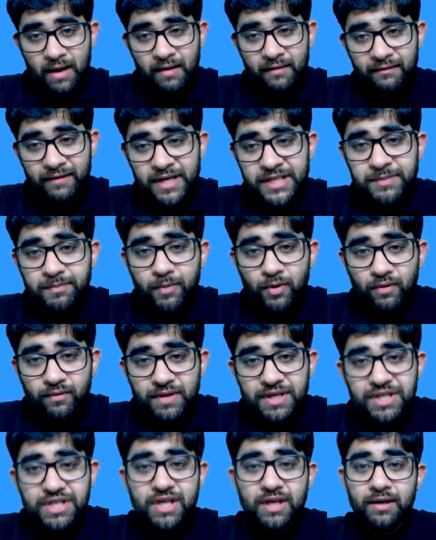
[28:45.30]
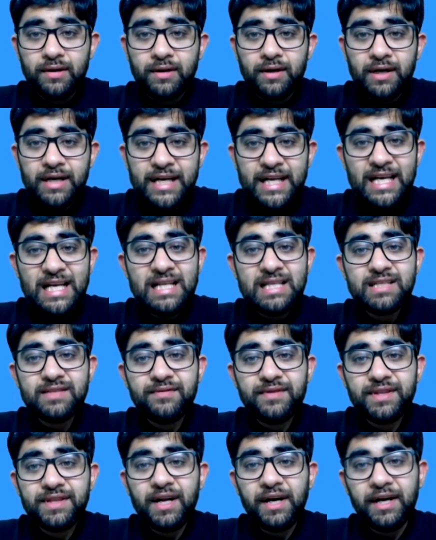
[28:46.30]
which provision deals
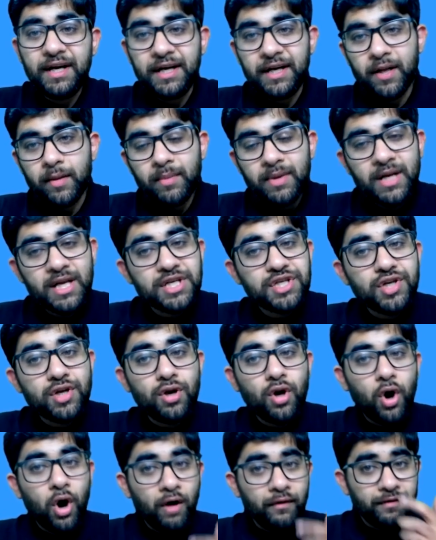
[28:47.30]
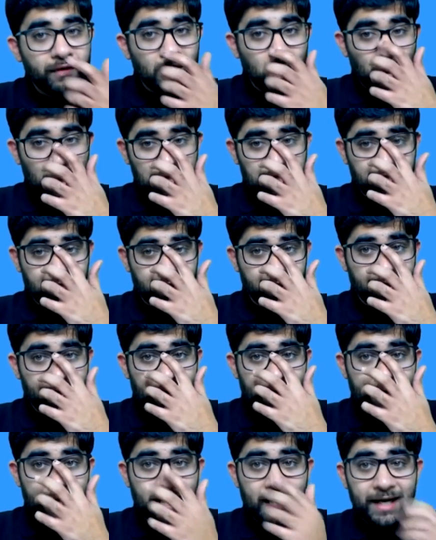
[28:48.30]
with the determination of question
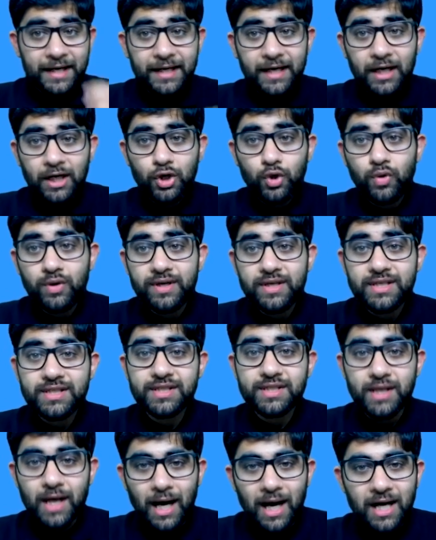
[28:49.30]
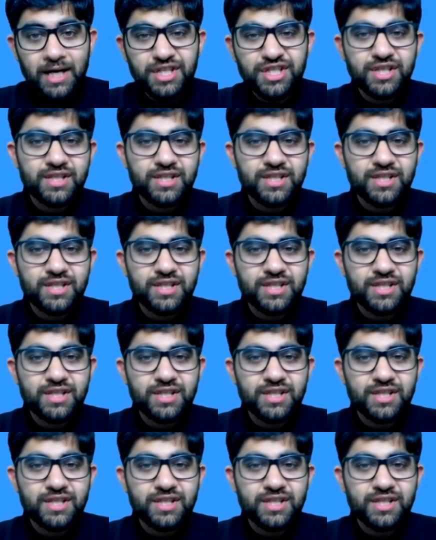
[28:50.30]
relating to discharge,